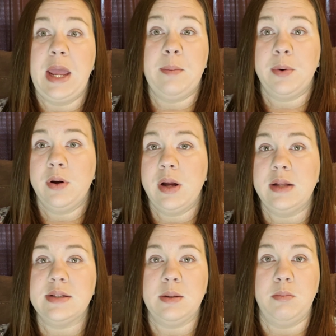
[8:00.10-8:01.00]
paper
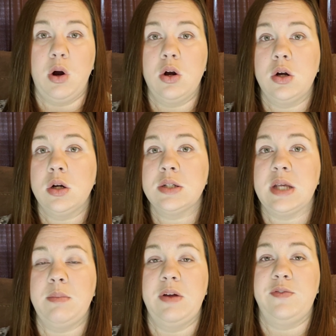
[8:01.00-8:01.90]
and some
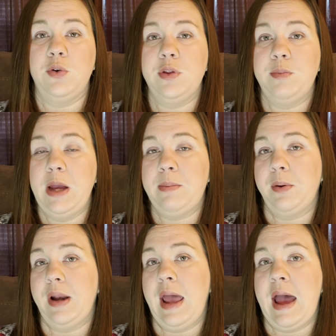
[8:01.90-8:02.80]
markers. I may fold the
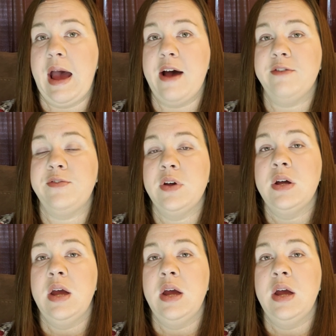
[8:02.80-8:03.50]
paper in half